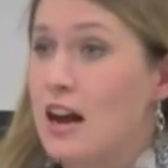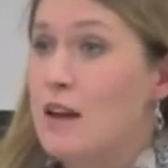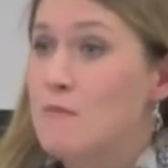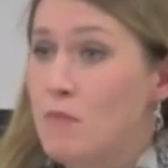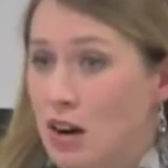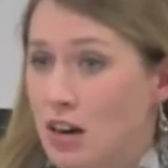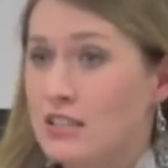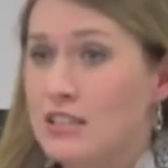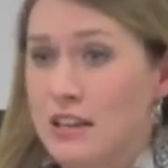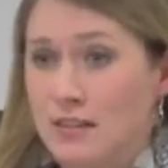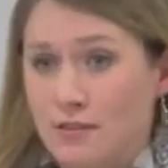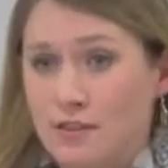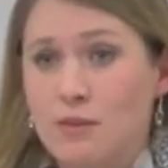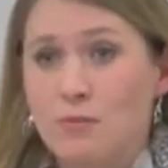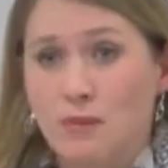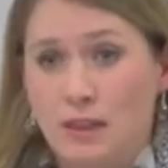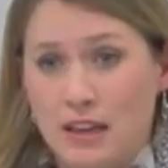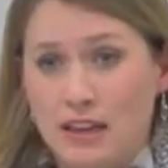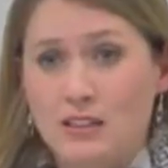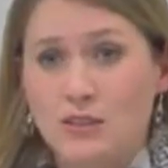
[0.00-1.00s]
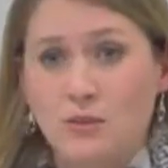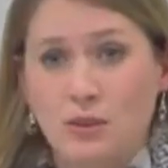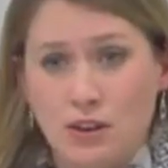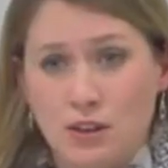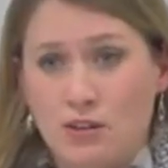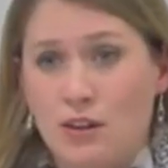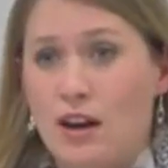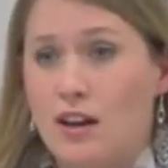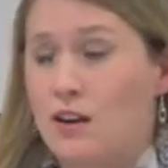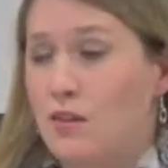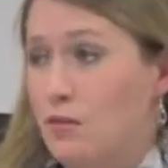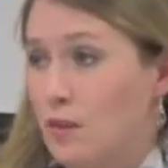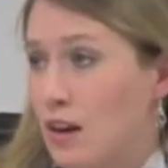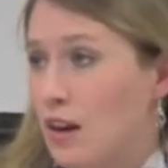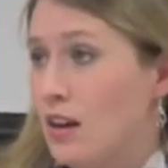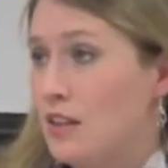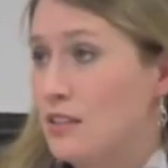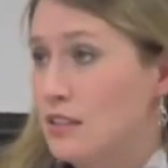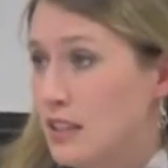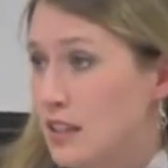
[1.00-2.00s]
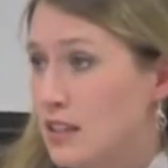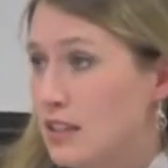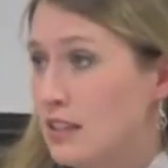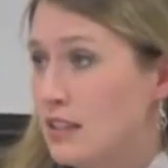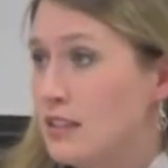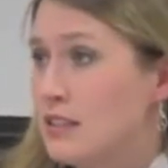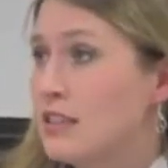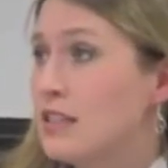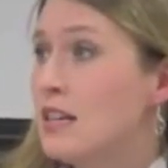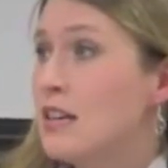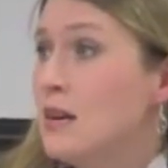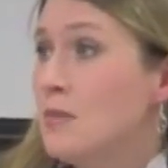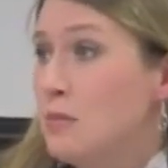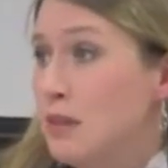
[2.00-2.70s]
I marked every place where you had a run-on sentence.